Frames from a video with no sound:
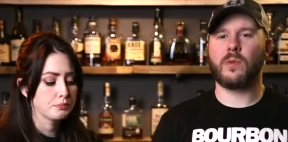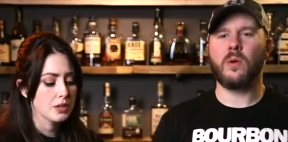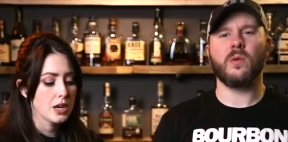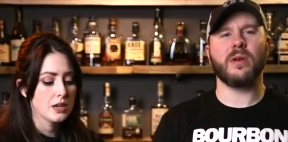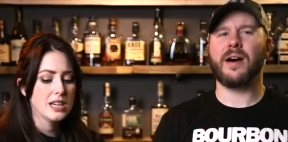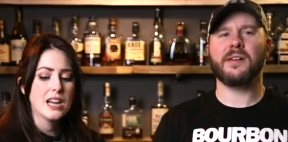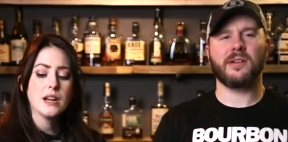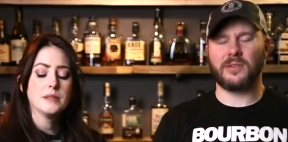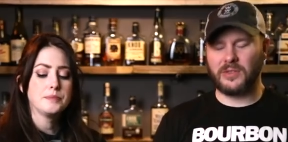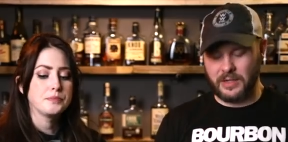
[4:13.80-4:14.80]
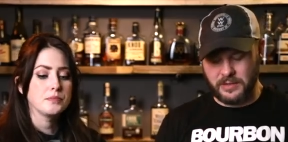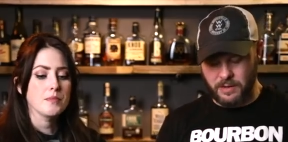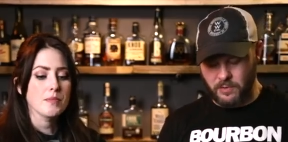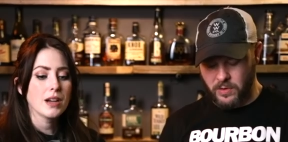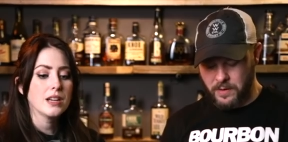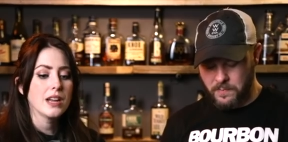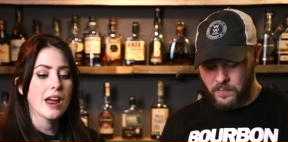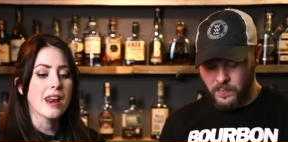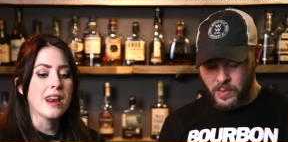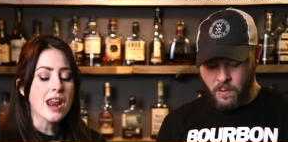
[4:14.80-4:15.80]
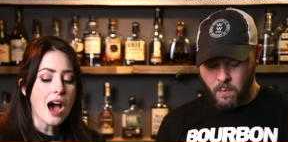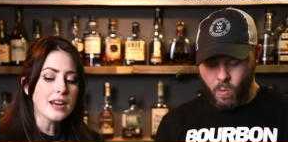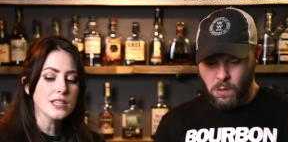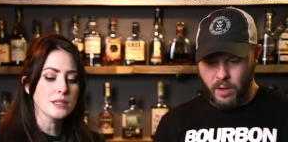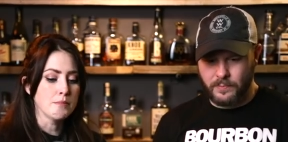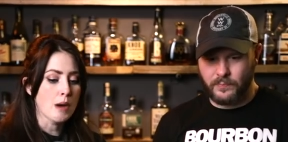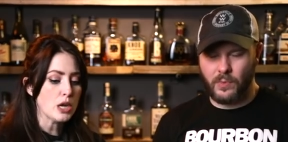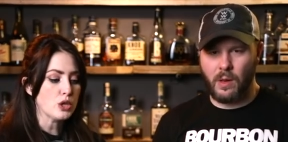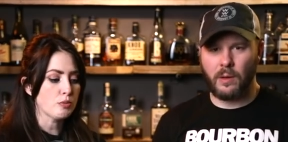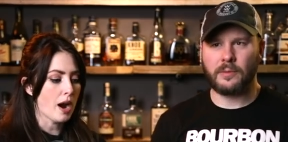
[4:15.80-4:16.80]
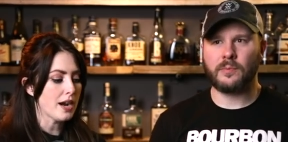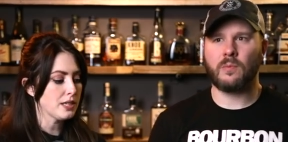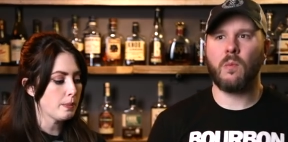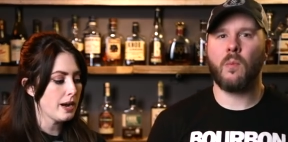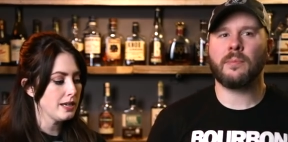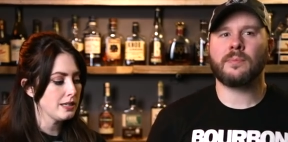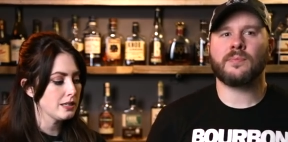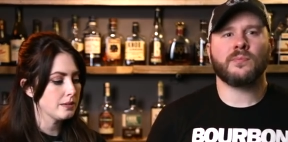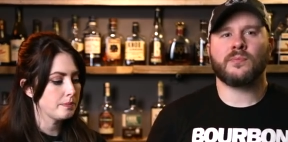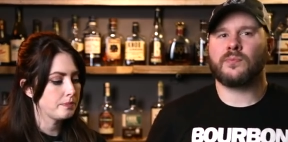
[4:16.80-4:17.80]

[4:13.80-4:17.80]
Speaker 1: Ooh, nuttier on the second time around.
Speaker 2: Not as much rye spice